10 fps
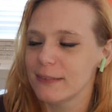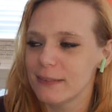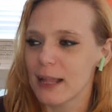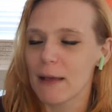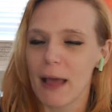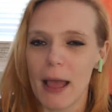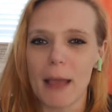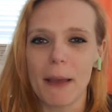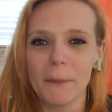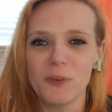
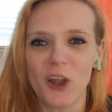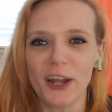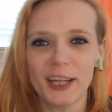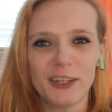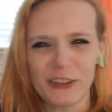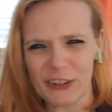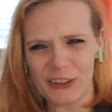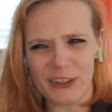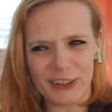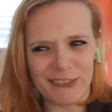I'm starting to
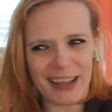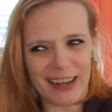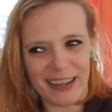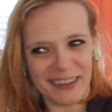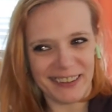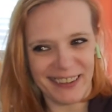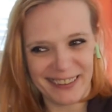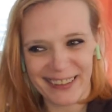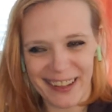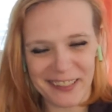learn Reddit
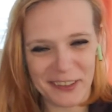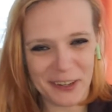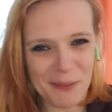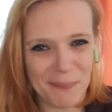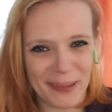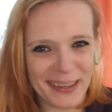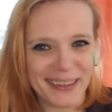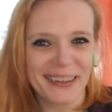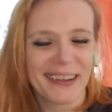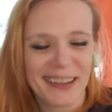a little bit,
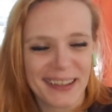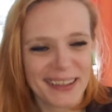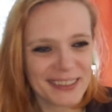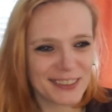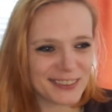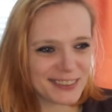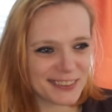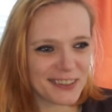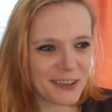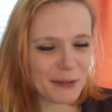just as
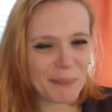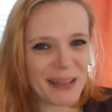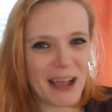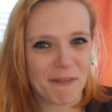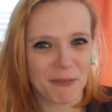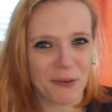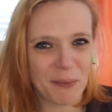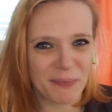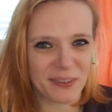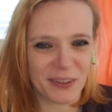another
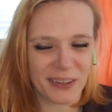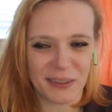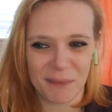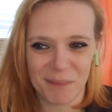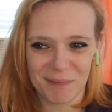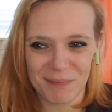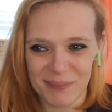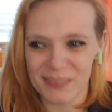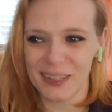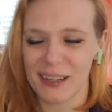platform to
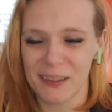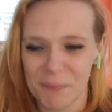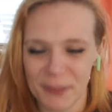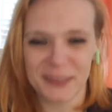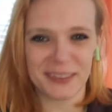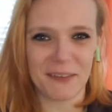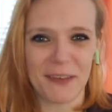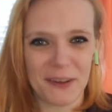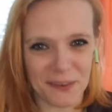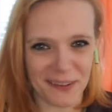put stuff
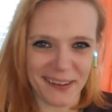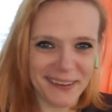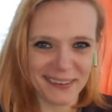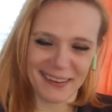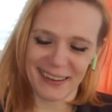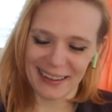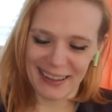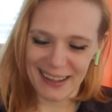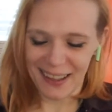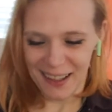out
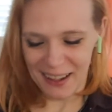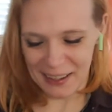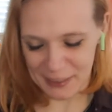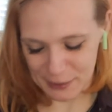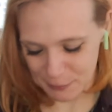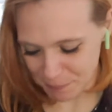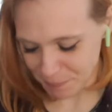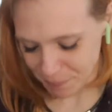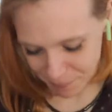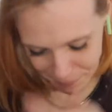on.
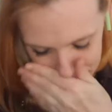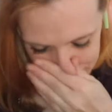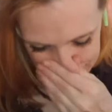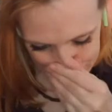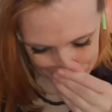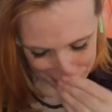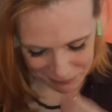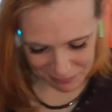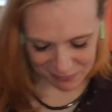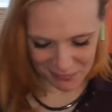
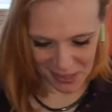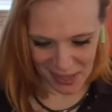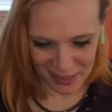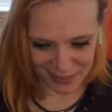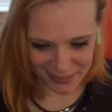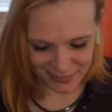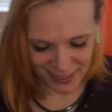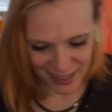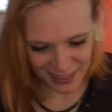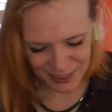And
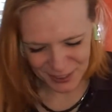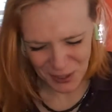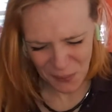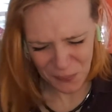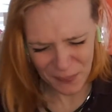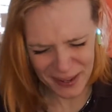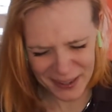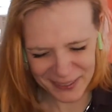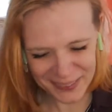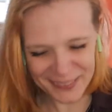yeah, it's so
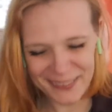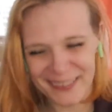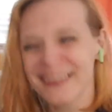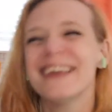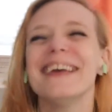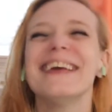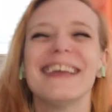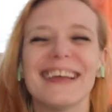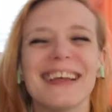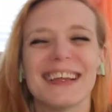weird.
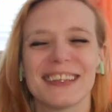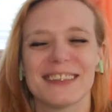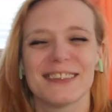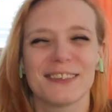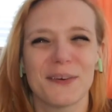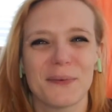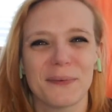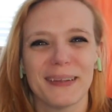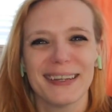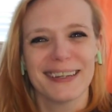It's so
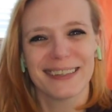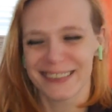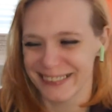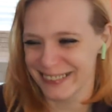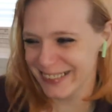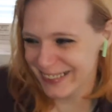weird.